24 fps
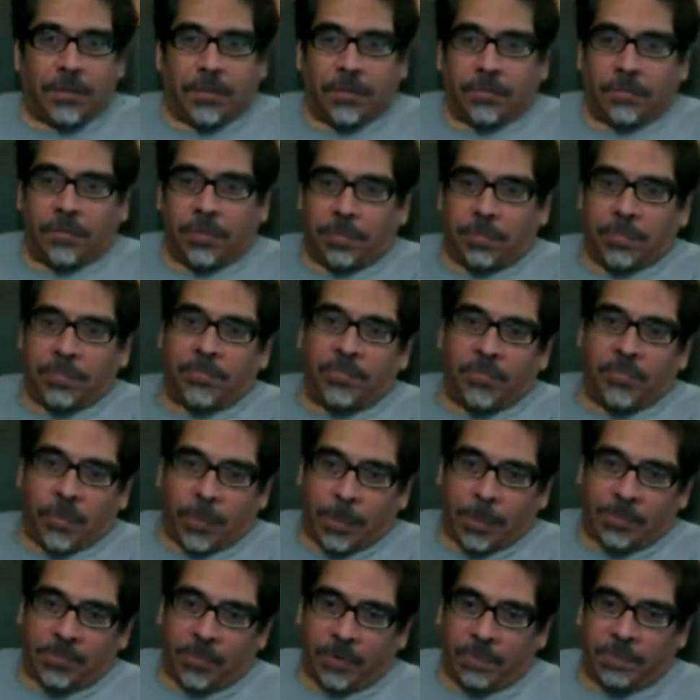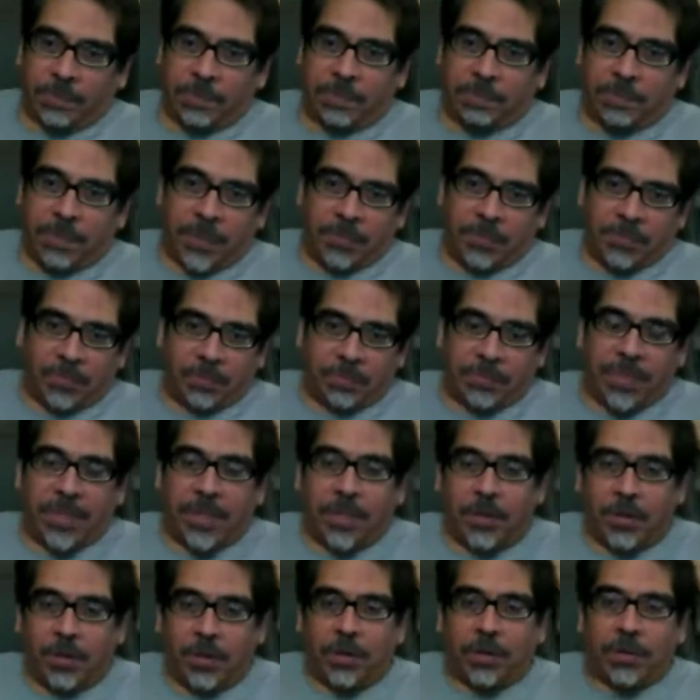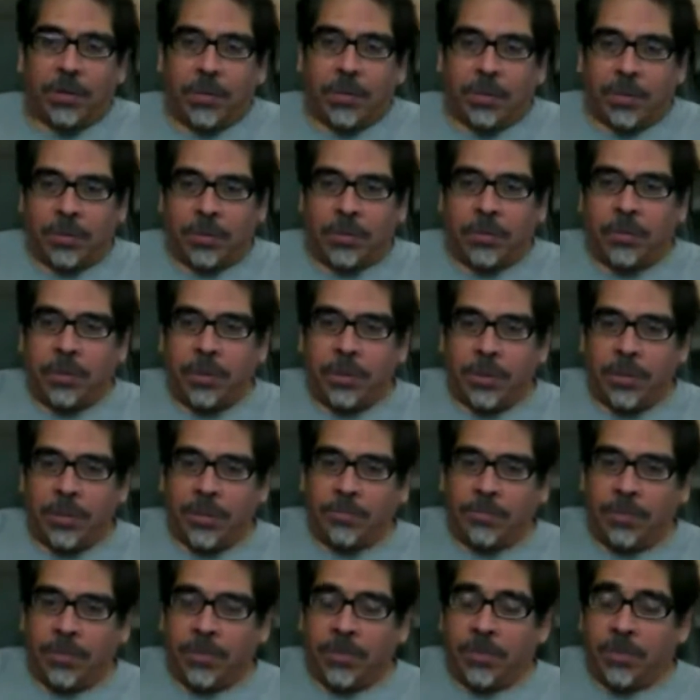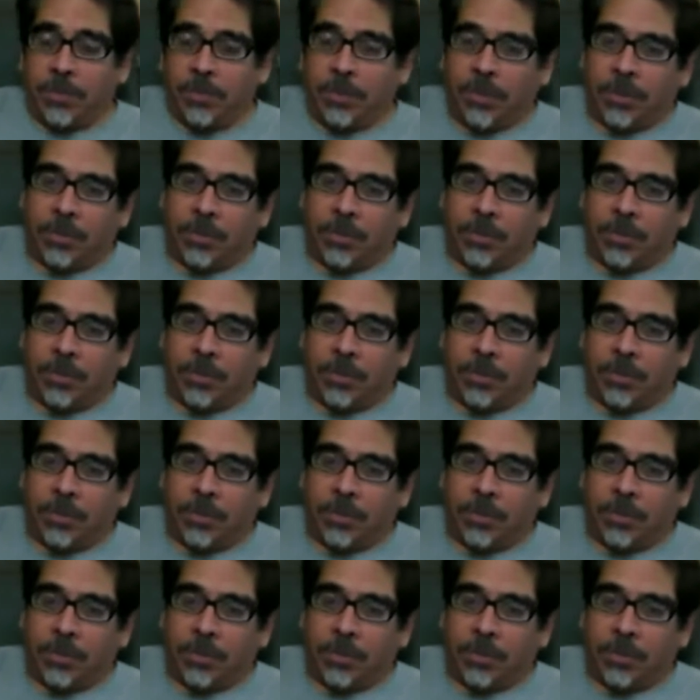But from then on, any videos